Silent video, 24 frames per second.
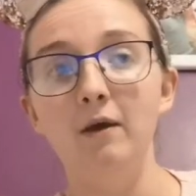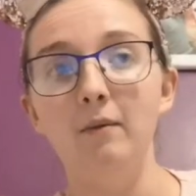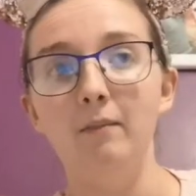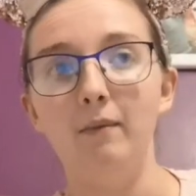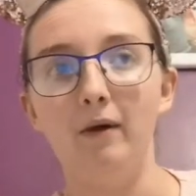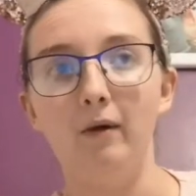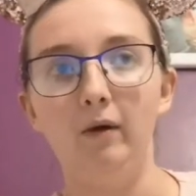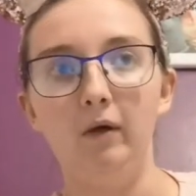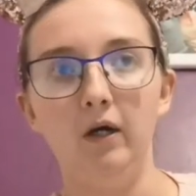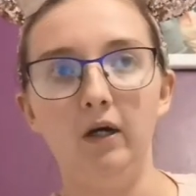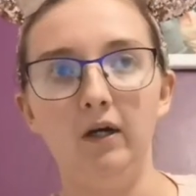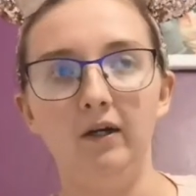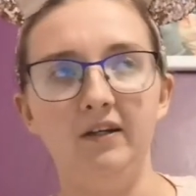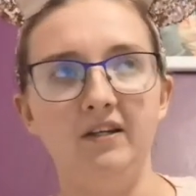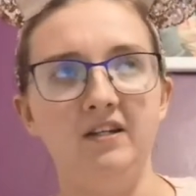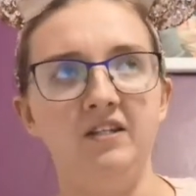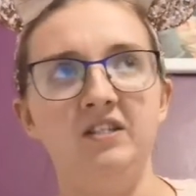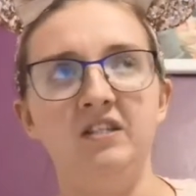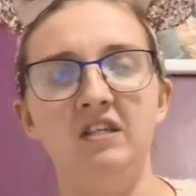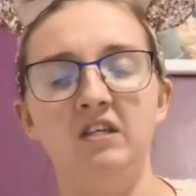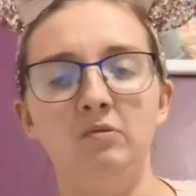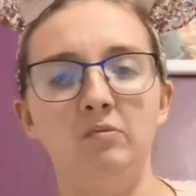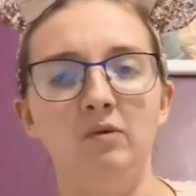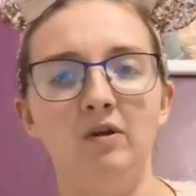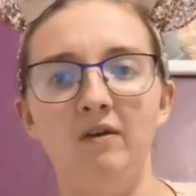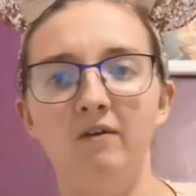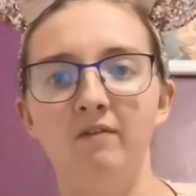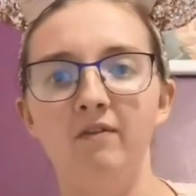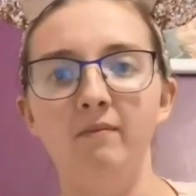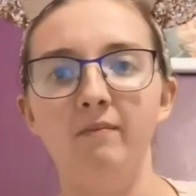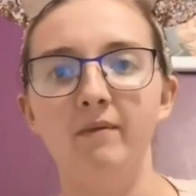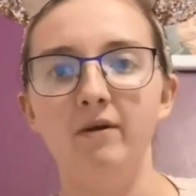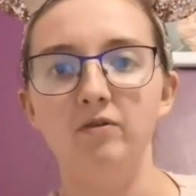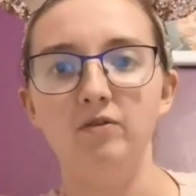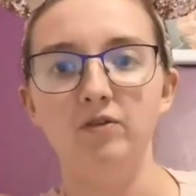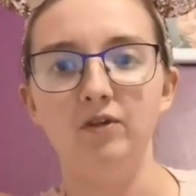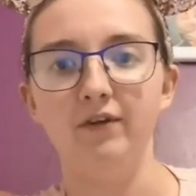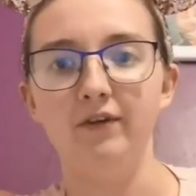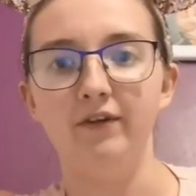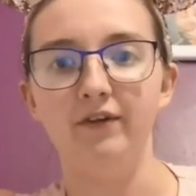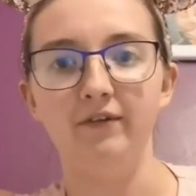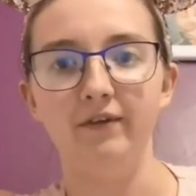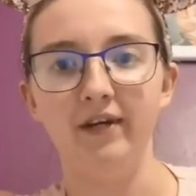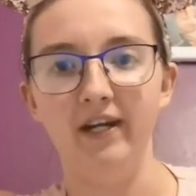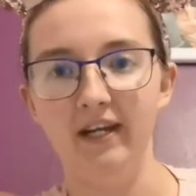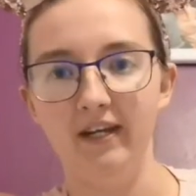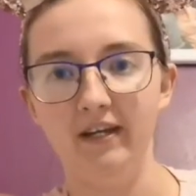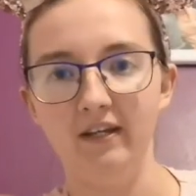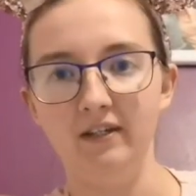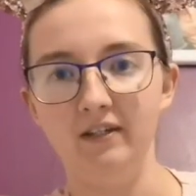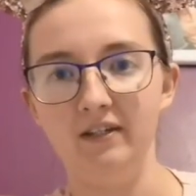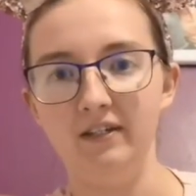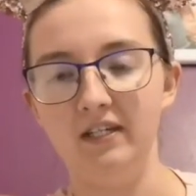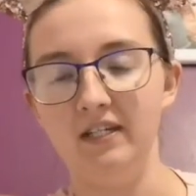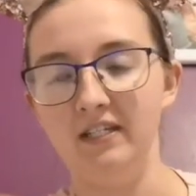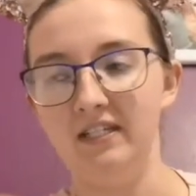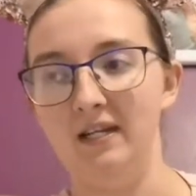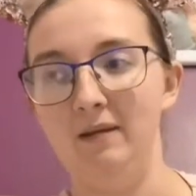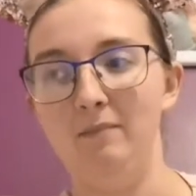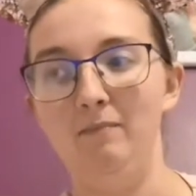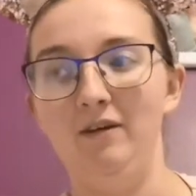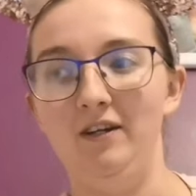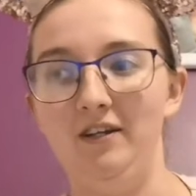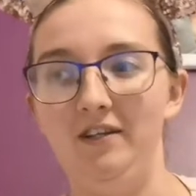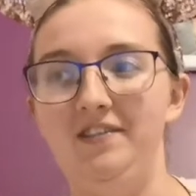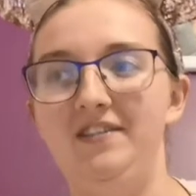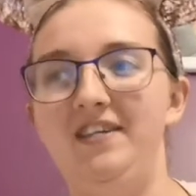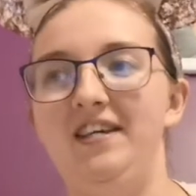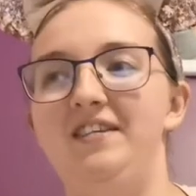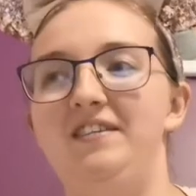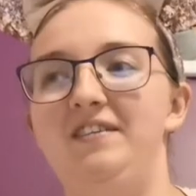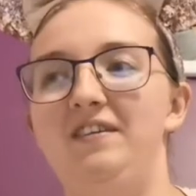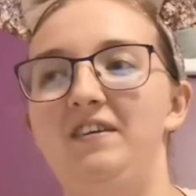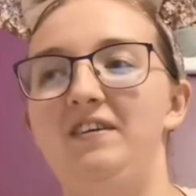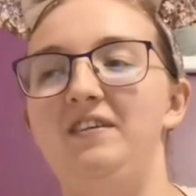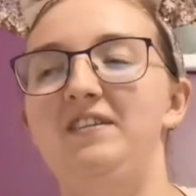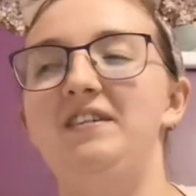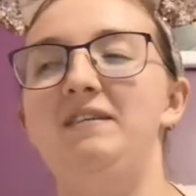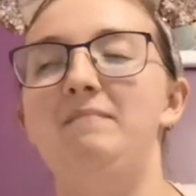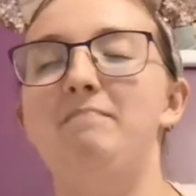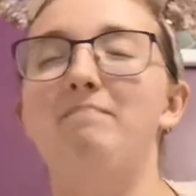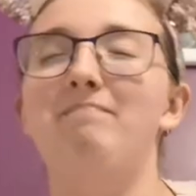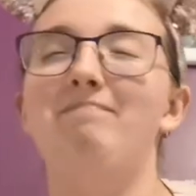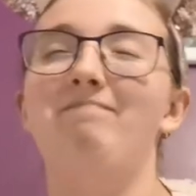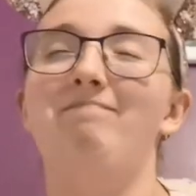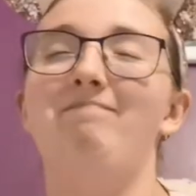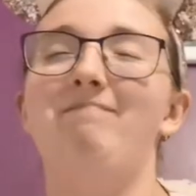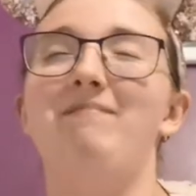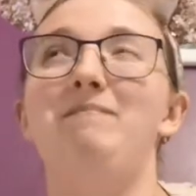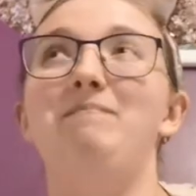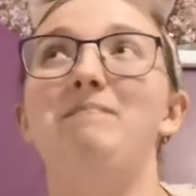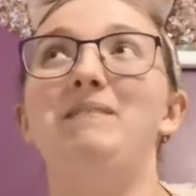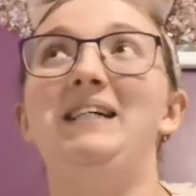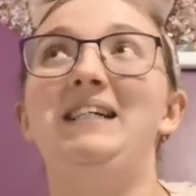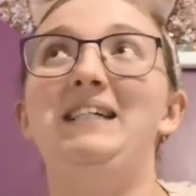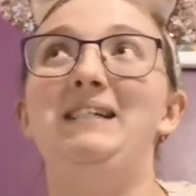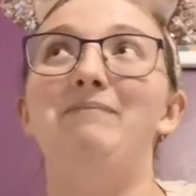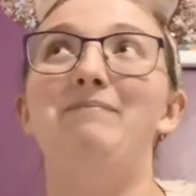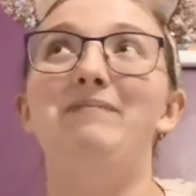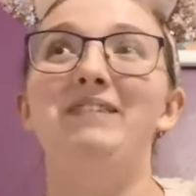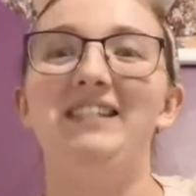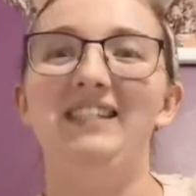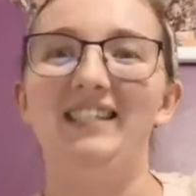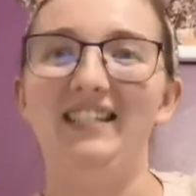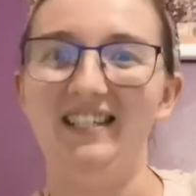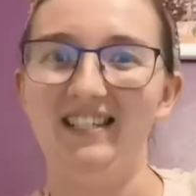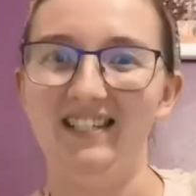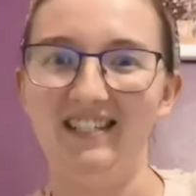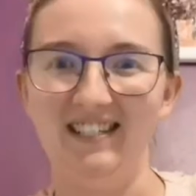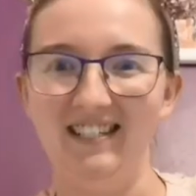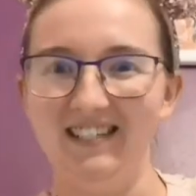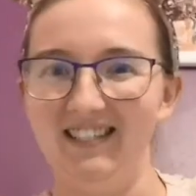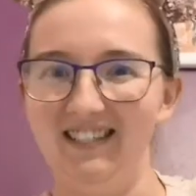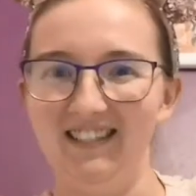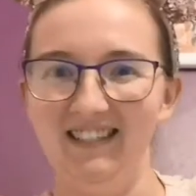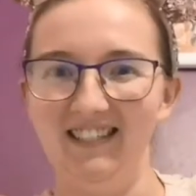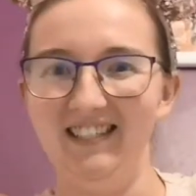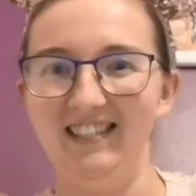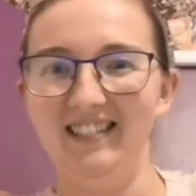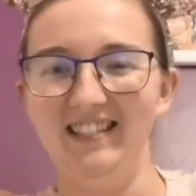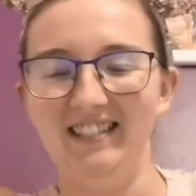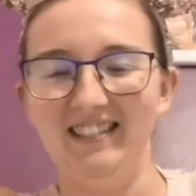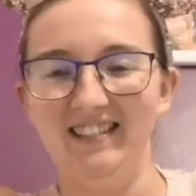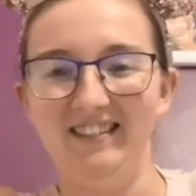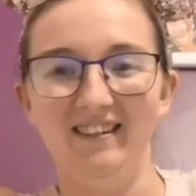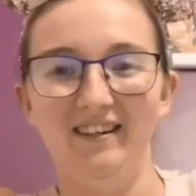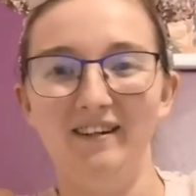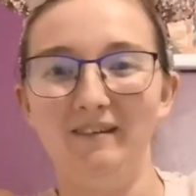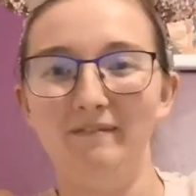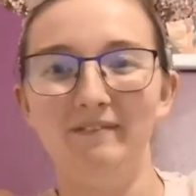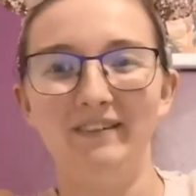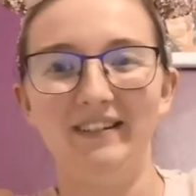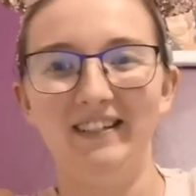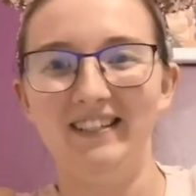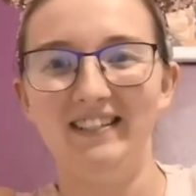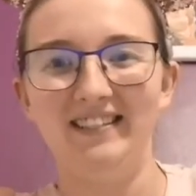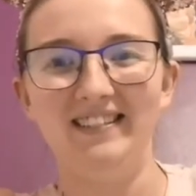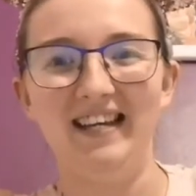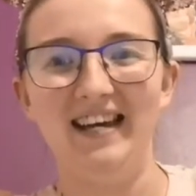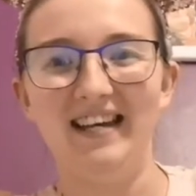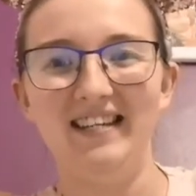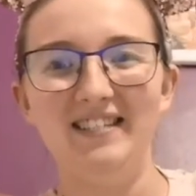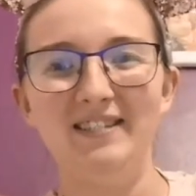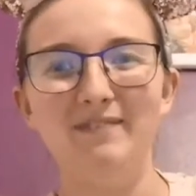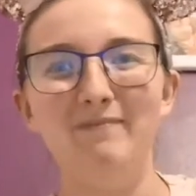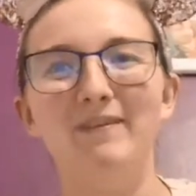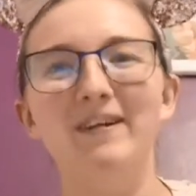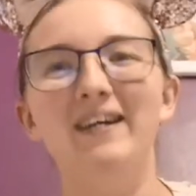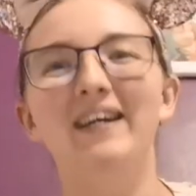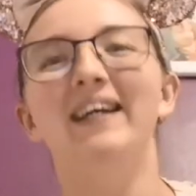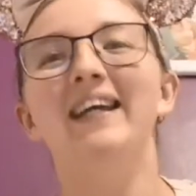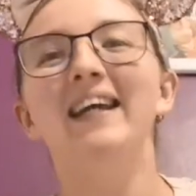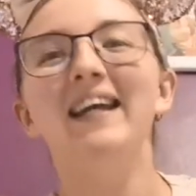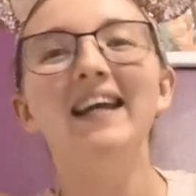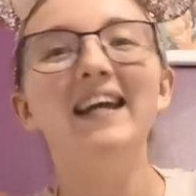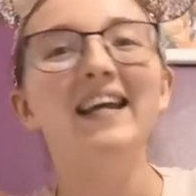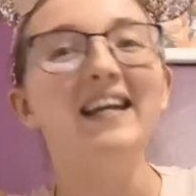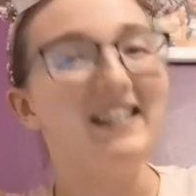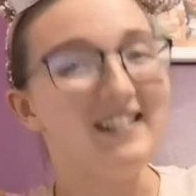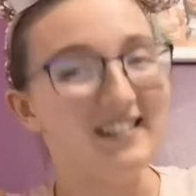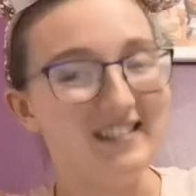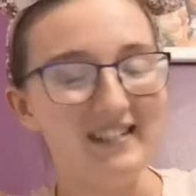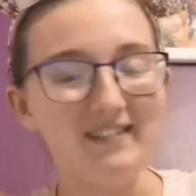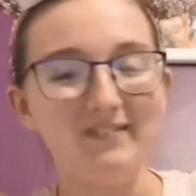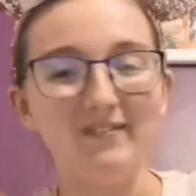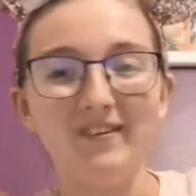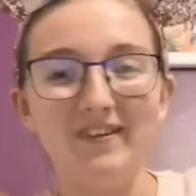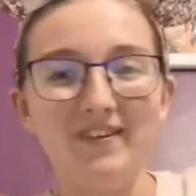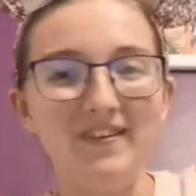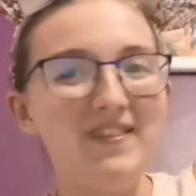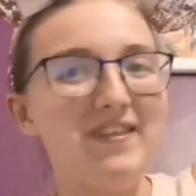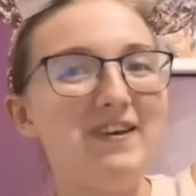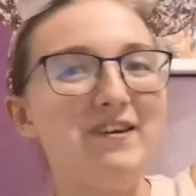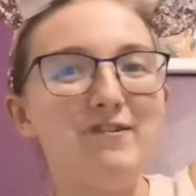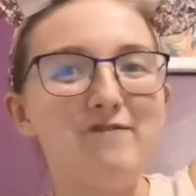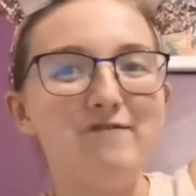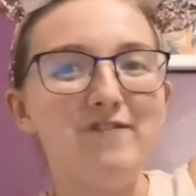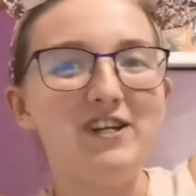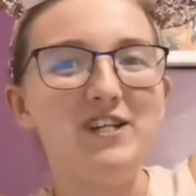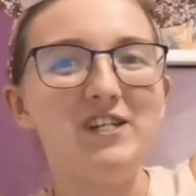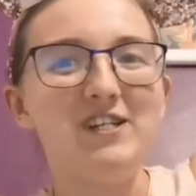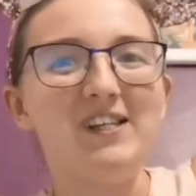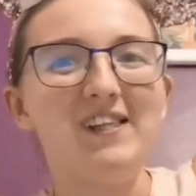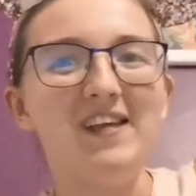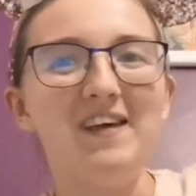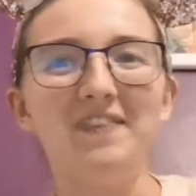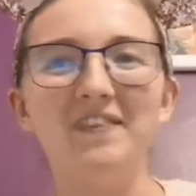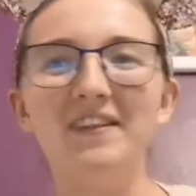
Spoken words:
Pocahontas is one of the most underrated Disney princesses, in my opinion. She's not a princess, but she's one of the official